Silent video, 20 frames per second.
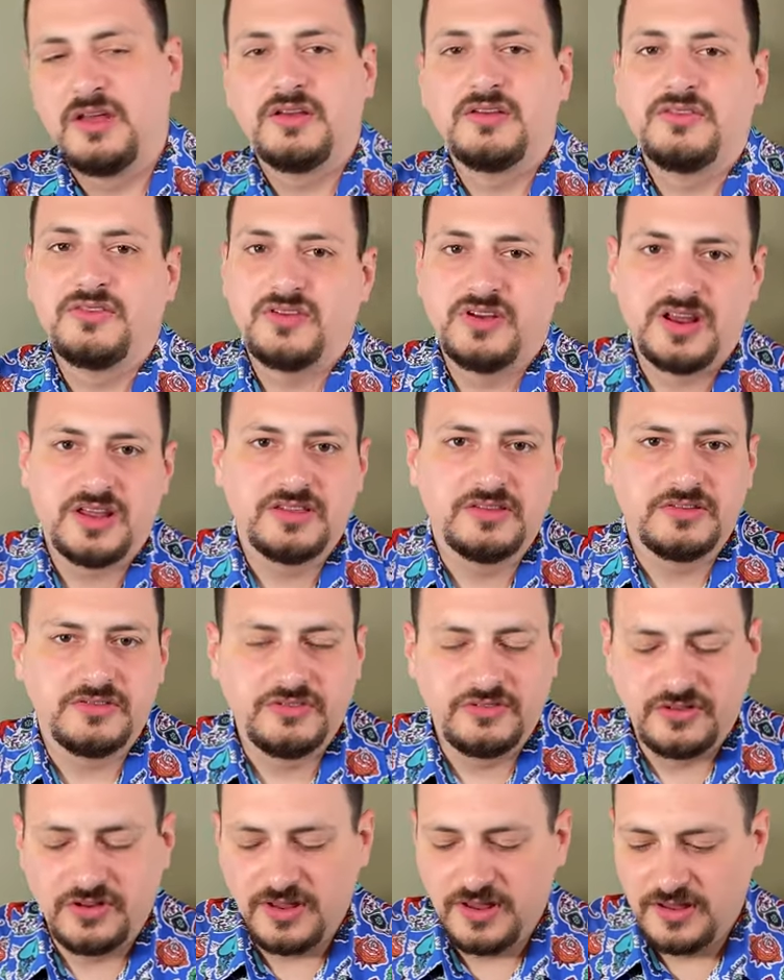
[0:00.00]
stainless
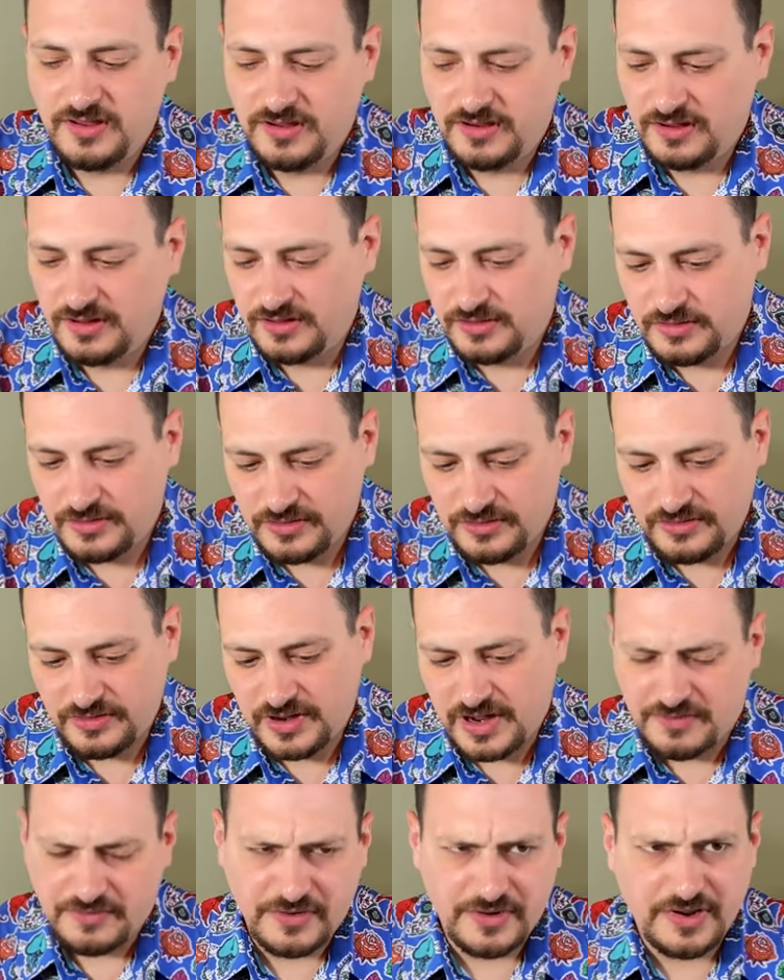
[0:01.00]
steel, or as
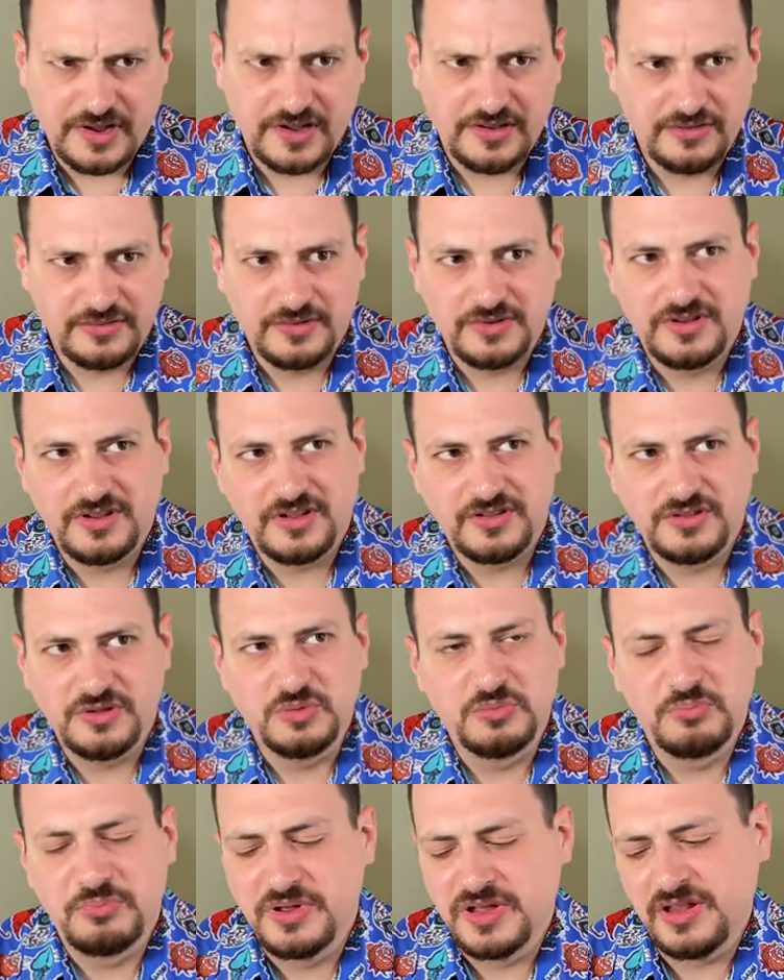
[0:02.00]
advertising would tell you,
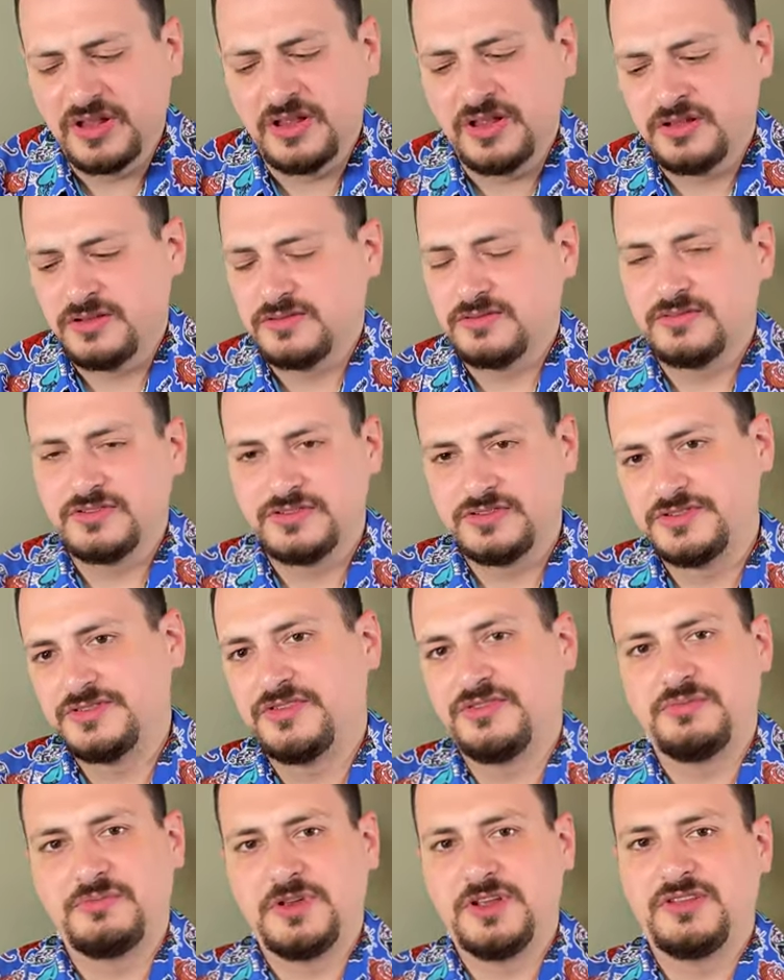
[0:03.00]
billet, which
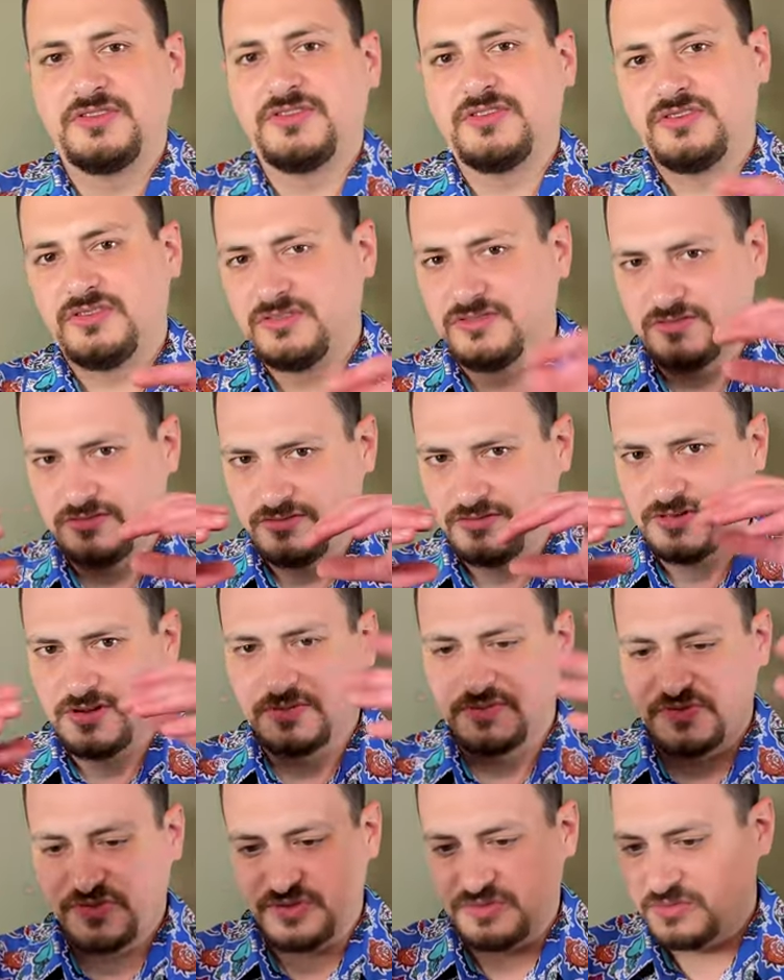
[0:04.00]
just means it
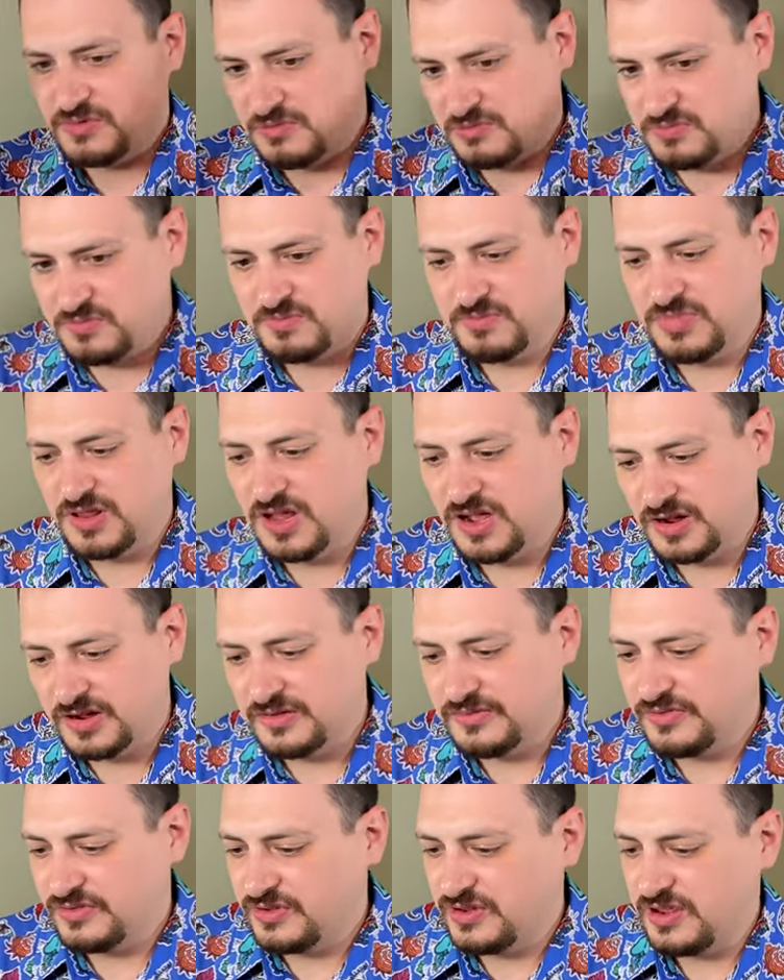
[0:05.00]
comes from a block
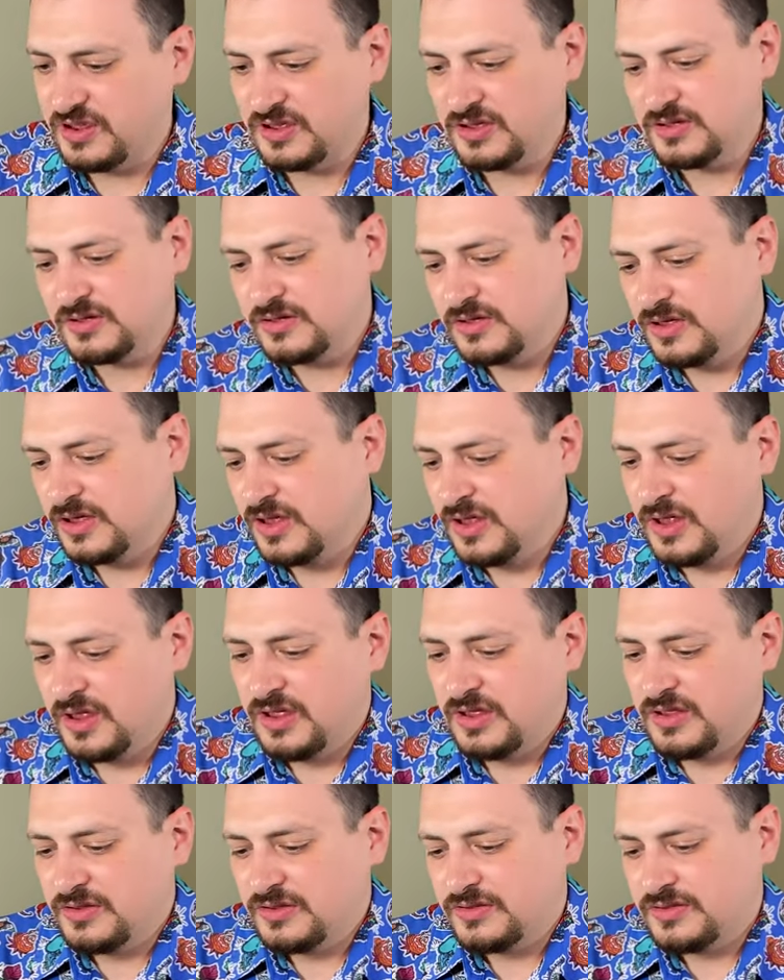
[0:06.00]
of steel.
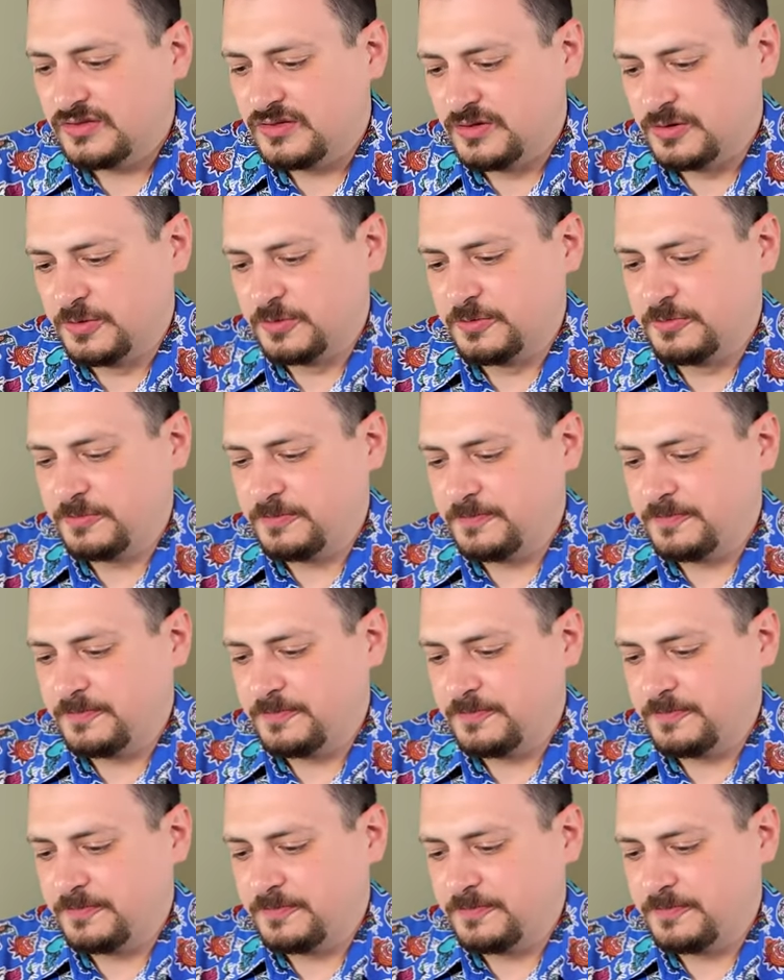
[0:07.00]
So